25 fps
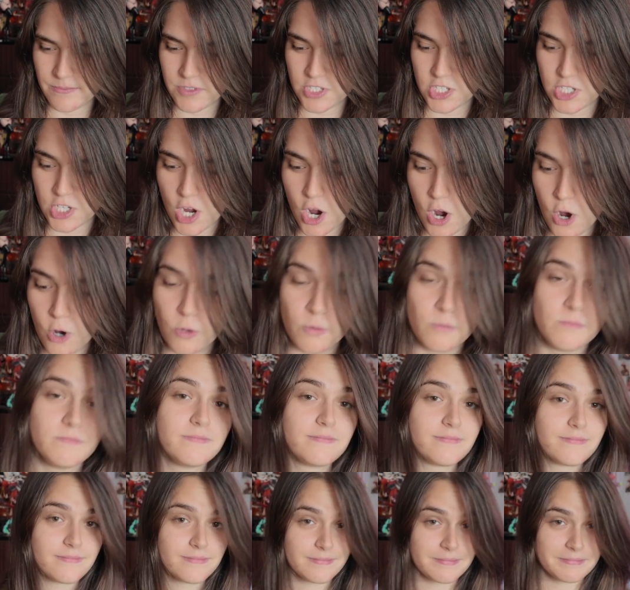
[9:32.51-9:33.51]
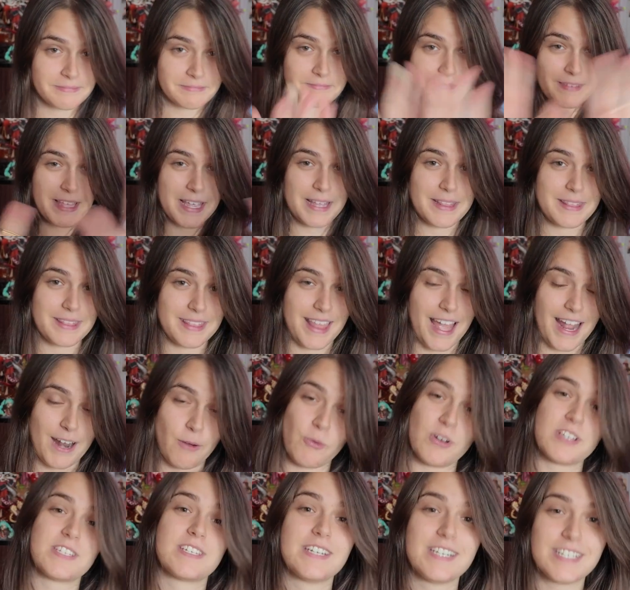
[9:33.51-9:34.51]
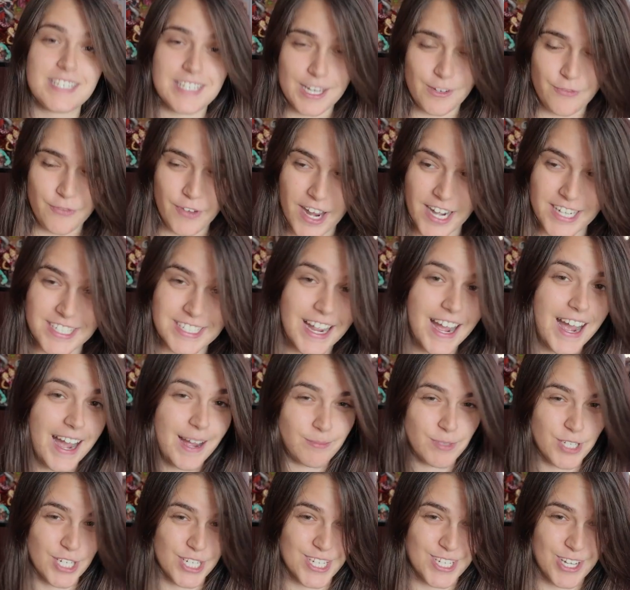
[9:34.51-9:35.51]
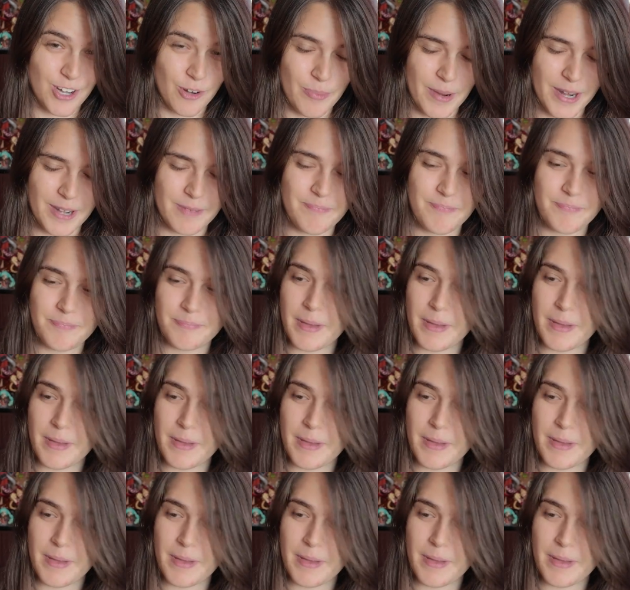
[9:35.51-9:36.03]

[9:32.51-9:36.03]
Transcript: So that wasn't a defect. I'm just stupid.